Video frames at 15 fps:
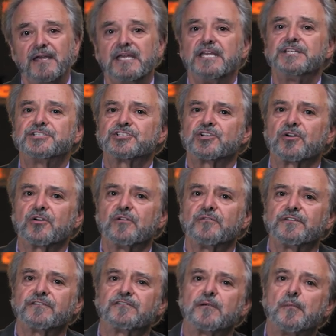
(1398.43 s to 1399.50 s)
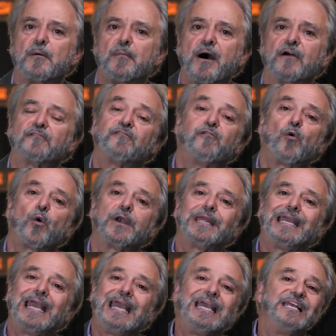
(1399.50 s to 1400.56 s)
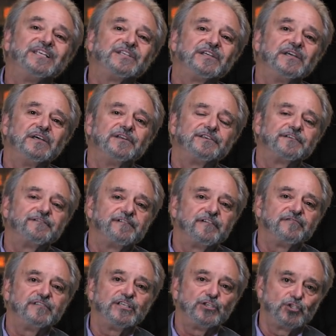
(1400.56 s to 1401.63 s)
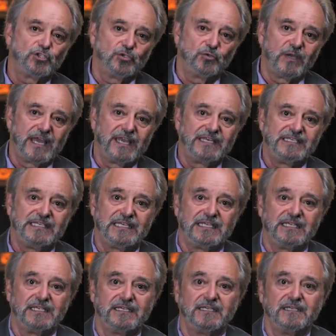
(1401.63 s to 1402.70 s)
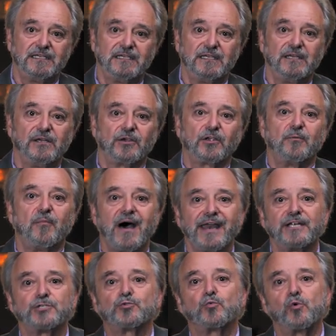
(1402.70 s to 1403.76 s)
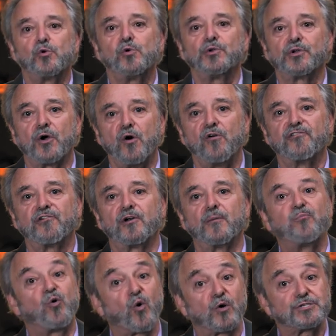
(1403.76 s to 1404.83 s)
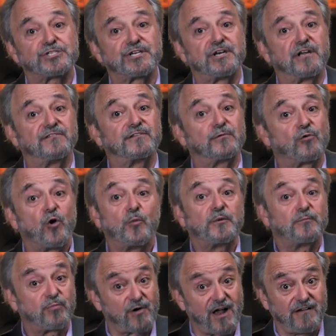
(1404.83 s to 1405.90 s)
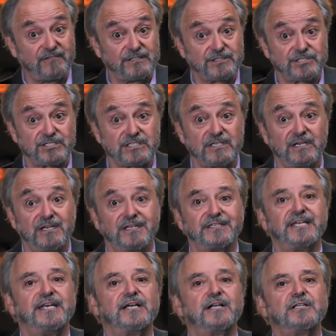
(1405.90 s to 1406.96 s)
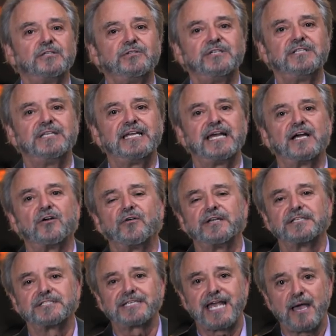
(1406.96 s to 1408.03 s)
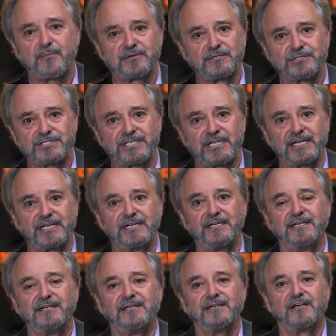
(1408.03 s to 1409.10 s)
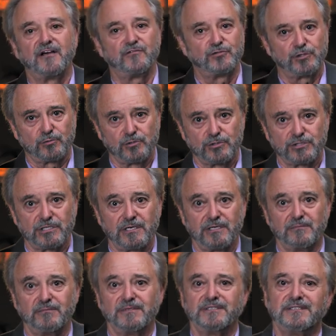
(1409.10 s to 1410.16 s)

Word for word: He served from about 48 to 52 AD. Cumanus ruled over a portion of the Roman province that included the area's capital city of Jerusalem.